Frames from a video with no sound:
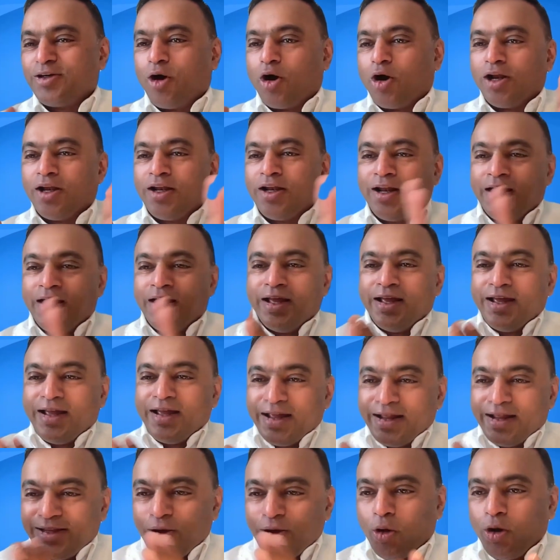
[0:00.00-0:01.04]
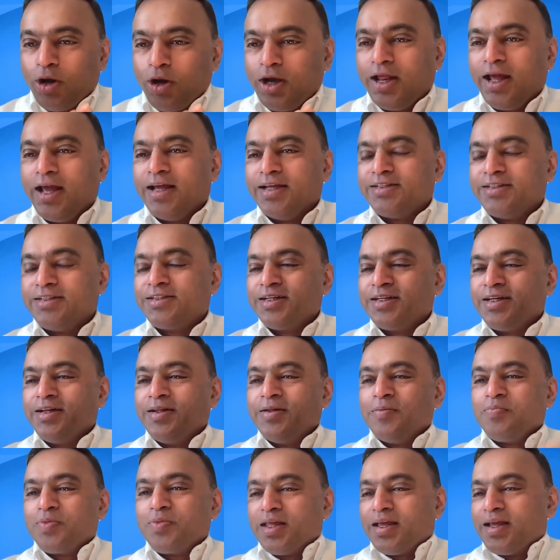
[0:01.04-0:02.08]
Gordon, in the old days,
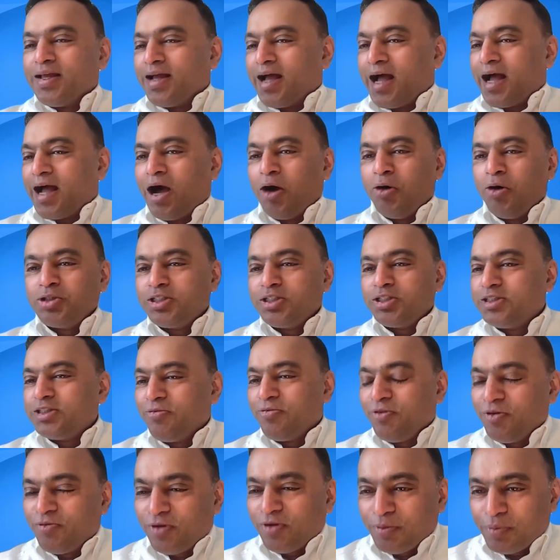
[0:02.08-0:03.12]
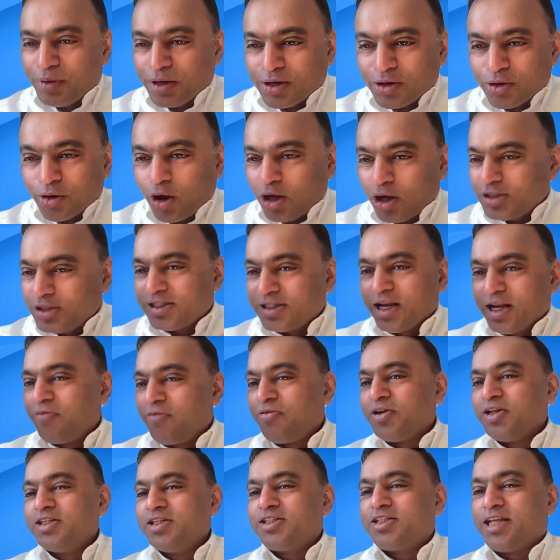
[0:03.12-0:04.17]
how is it different from a
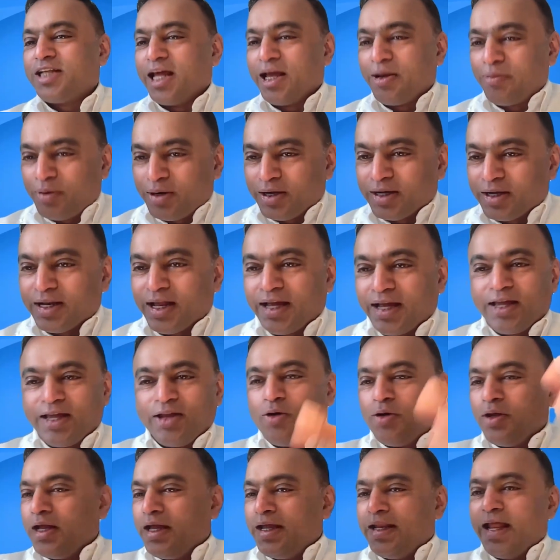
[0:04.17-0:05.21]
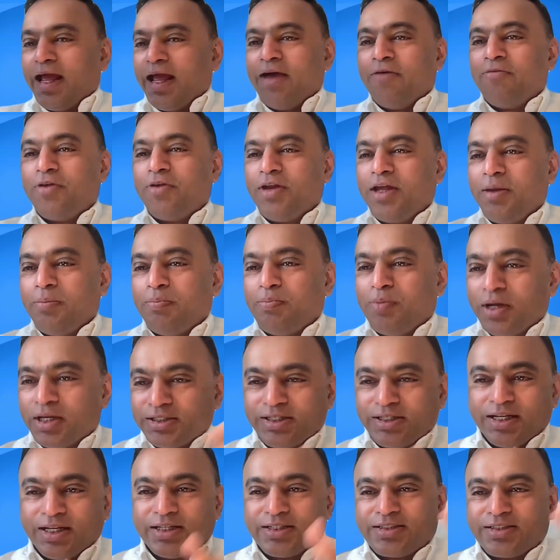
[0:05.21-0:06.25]
cross-reference table? Like, in every
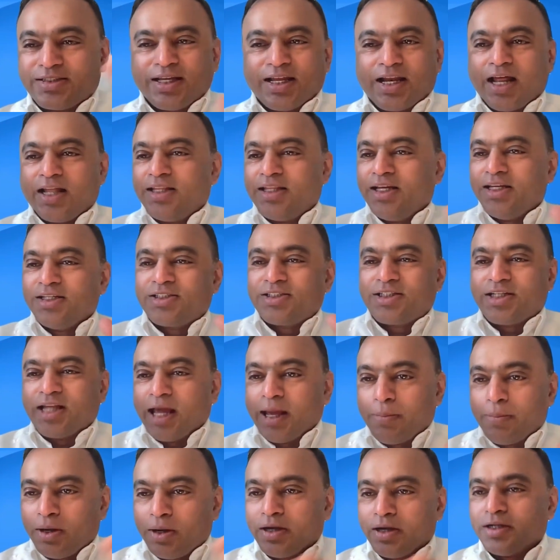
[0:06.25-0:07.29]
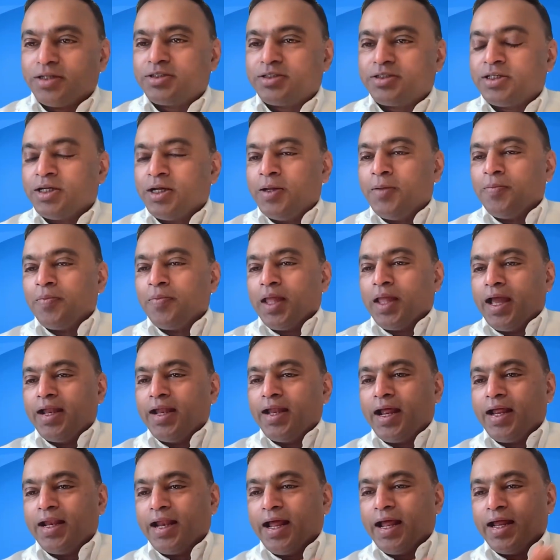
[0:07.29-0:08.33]
business, there are these tables.
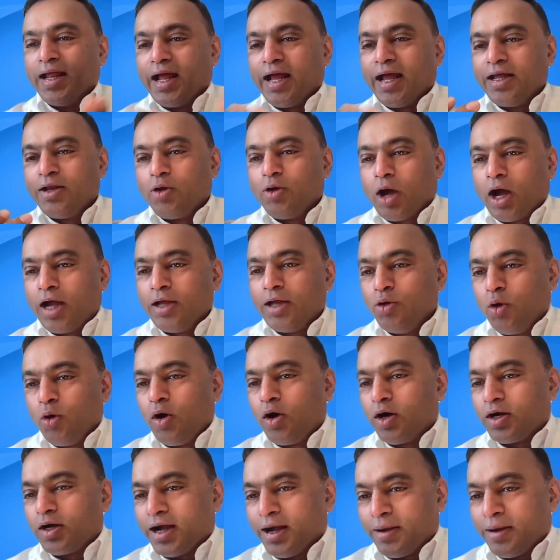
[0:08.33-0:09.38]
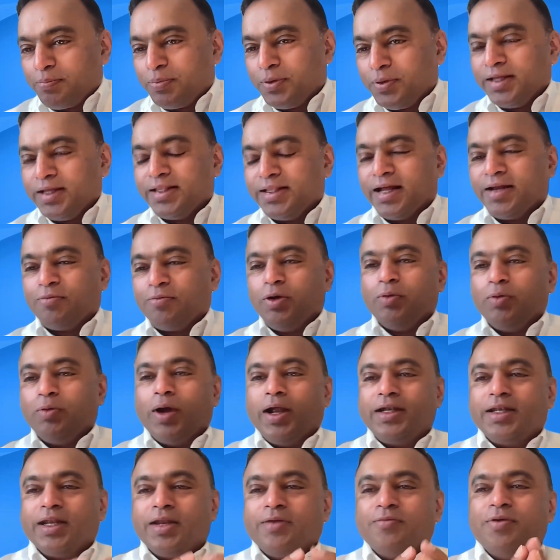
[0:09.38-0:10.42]
And I know a company that we
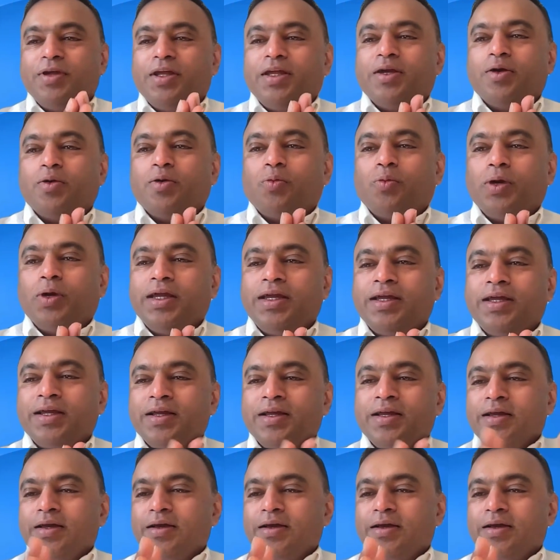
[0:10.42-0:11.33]
went and we